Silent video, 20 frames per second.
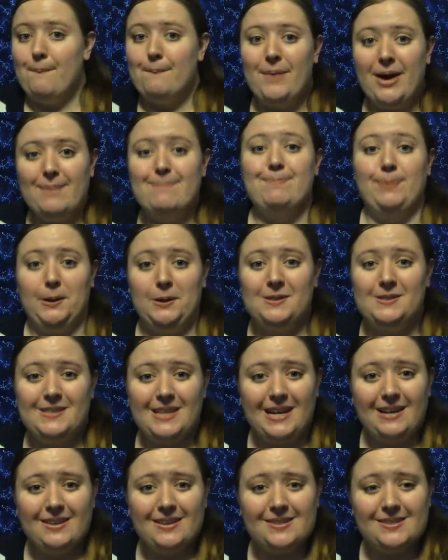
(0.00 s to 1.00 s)
My
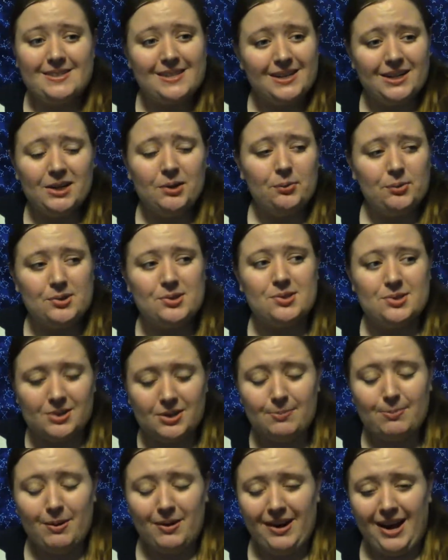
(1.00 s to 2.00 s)
birthday this year was
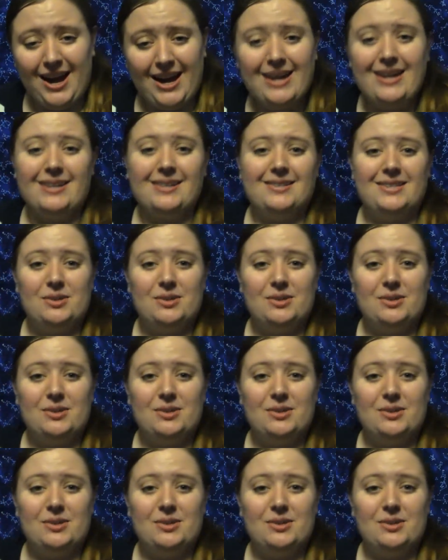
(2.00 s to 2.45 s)
super nice.